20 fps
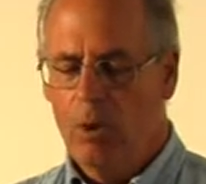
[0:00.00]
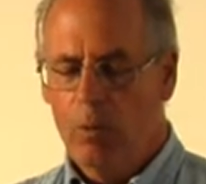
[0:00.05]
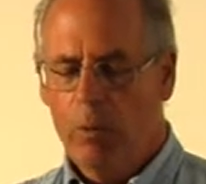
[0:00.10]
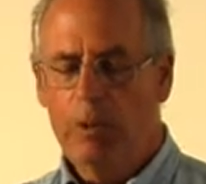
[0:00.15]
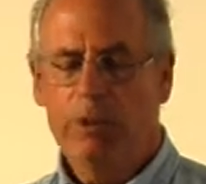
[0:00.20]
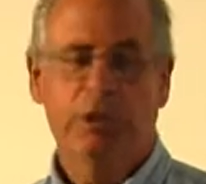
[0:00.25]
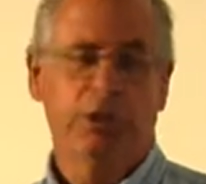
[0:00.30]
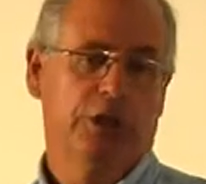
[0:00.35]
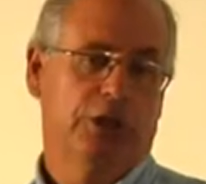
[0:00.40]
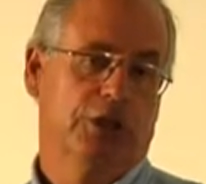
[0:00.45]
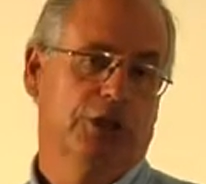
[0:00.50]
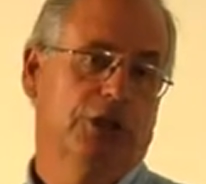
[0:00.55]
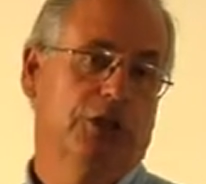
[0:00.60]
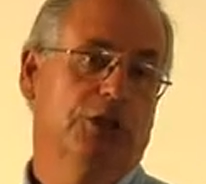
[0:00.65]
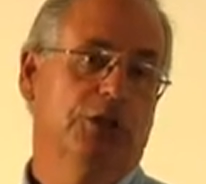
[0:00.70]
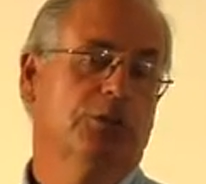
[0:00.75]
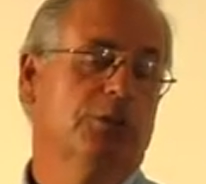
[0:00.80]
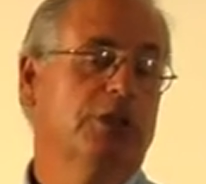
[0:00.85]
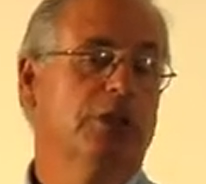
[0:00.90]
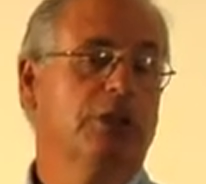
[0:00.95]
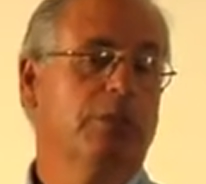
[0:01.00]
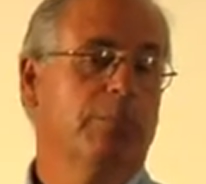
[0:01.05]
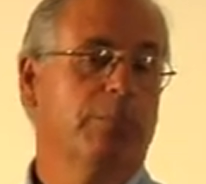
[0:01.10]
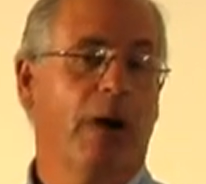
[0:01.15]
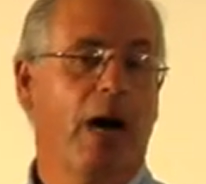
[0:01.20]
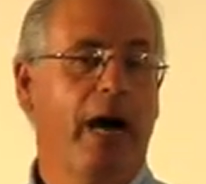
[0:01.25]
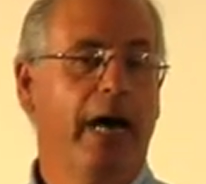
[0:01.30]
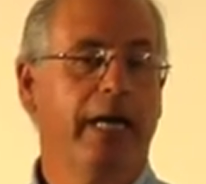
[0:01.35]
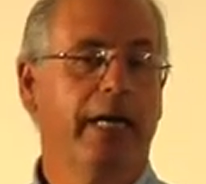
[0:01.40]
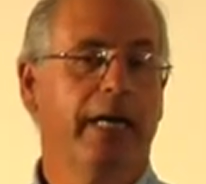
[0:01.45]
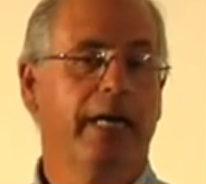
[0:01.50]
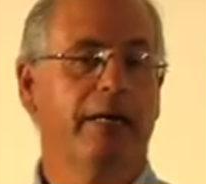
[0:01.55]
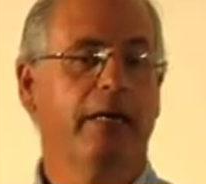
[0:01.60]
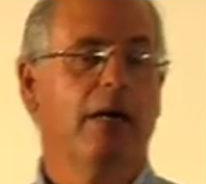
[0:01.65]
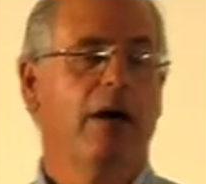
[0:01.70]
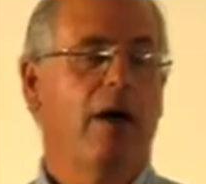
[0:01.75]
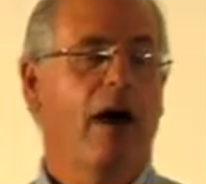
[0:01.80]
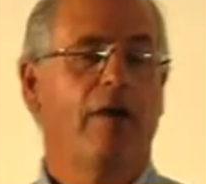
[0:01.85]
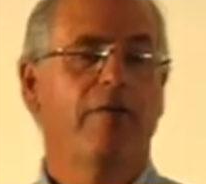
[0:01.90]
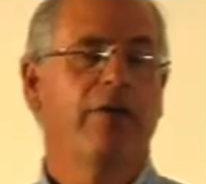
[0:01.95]
what you should do is buy a
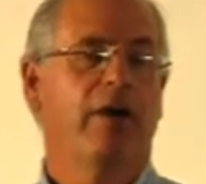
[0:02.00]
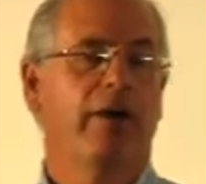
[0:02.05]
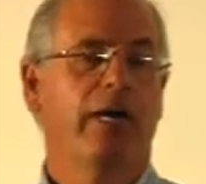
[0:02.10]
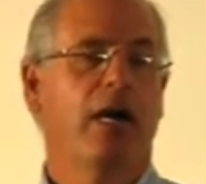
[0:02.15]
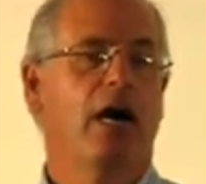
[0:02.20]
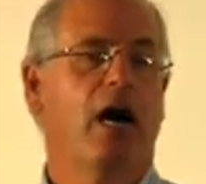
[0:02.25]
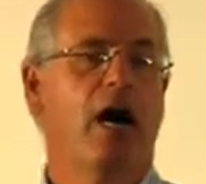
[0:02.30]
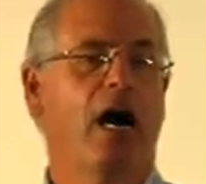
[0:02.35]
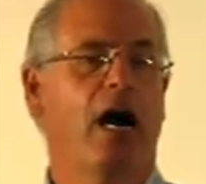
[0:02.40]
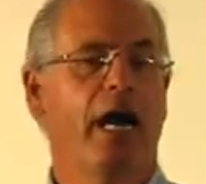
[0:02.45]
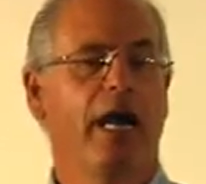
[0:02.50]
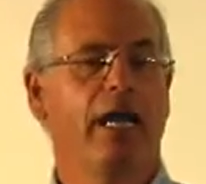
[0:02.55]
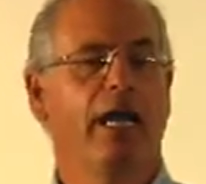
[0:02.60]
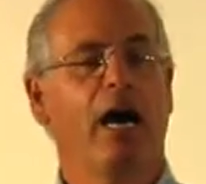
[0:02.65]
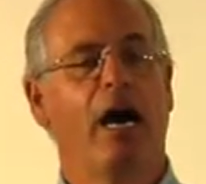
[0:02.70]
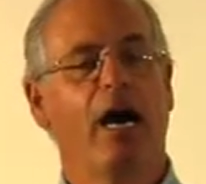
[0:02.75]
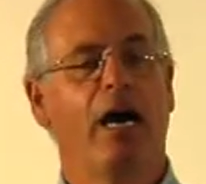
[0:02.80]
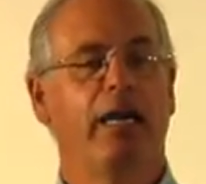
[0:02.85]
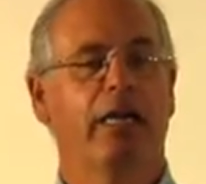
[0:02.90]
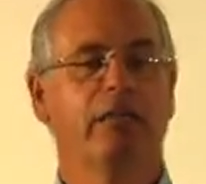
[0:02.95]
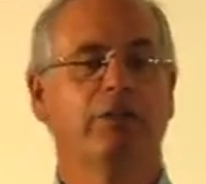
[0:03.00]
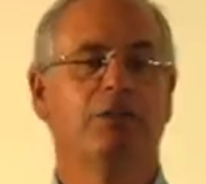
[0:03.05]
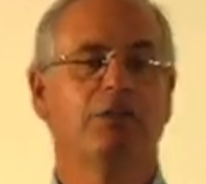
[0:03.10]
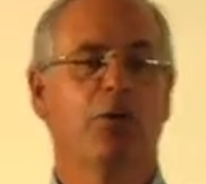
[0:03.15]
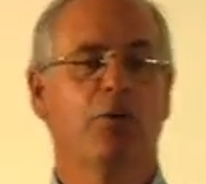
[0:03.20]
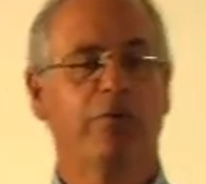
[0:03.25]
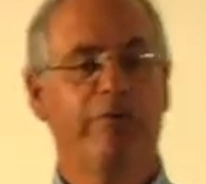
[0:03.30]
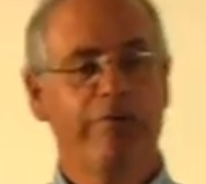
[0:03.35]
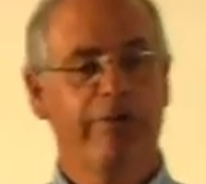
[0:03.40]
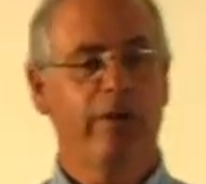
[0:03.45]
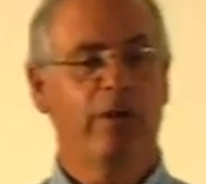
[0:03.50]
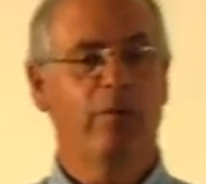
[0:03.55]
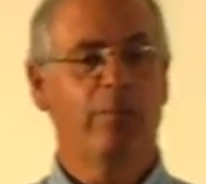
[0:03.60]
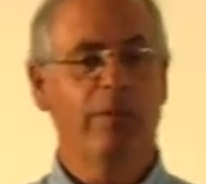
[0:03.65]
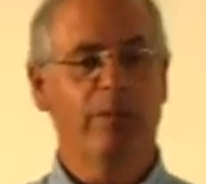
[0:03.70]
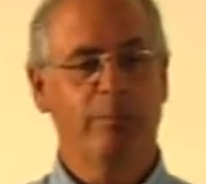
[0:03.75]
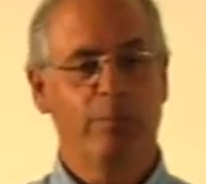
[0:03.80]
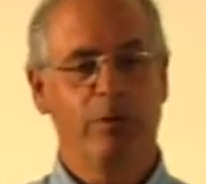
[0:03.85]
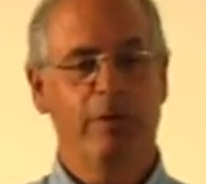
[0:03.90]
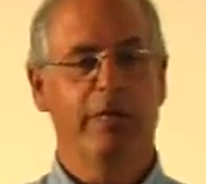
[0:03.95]
very high ISO film
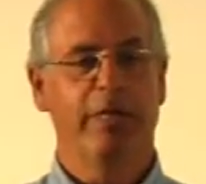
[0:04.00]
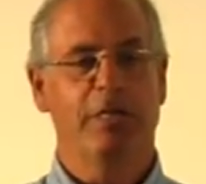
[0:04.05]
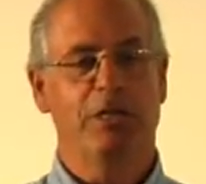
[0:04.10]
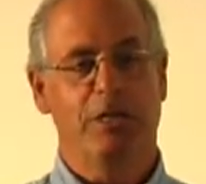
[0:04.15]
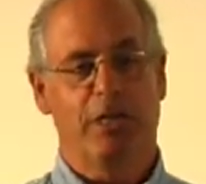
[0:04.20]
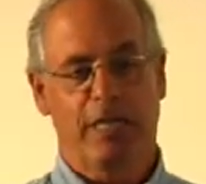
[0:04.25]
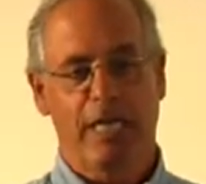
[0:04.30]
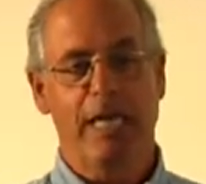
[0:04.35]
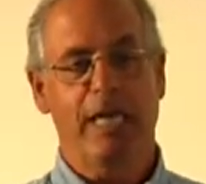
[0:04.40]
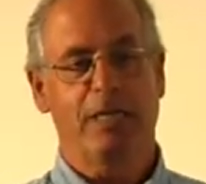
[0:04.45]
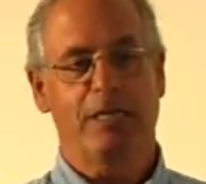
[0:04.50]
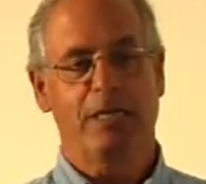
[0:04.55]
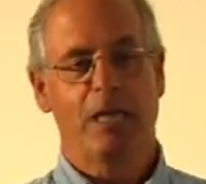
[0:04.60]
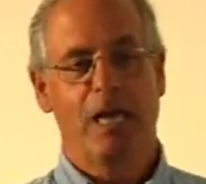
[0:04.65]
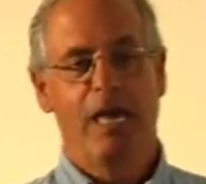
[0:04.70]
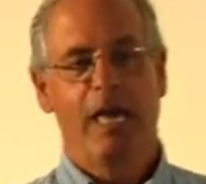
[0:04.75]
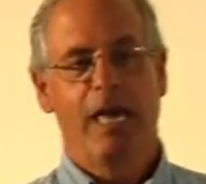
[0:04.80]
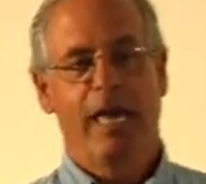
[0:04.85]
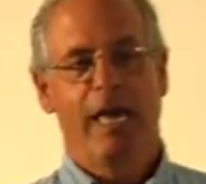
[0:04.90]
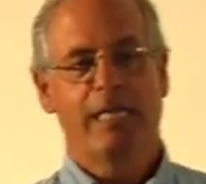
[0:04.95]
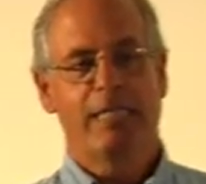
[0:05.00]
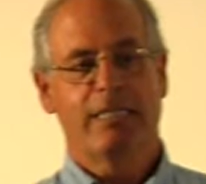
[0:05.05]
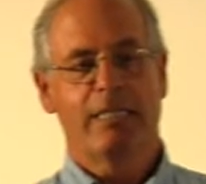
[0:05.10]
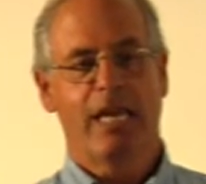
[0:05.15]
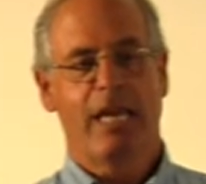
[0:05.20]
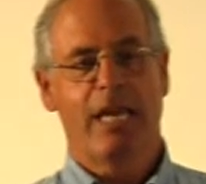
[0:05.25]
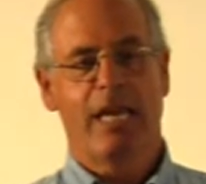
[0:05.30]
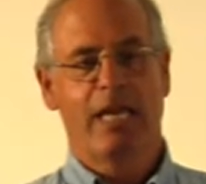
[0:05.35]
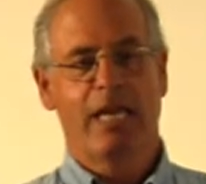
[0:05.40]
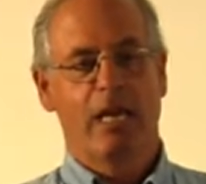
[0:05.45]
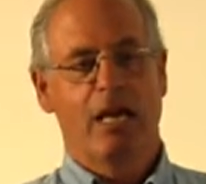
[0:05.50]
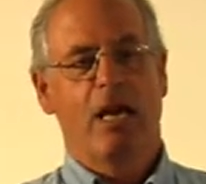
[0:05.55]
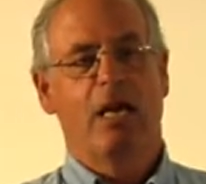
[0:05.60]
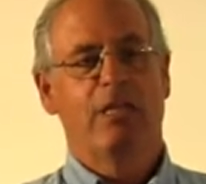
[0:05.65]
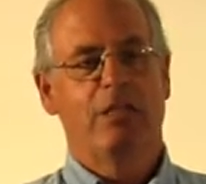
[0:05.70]
and put it in your kit and say,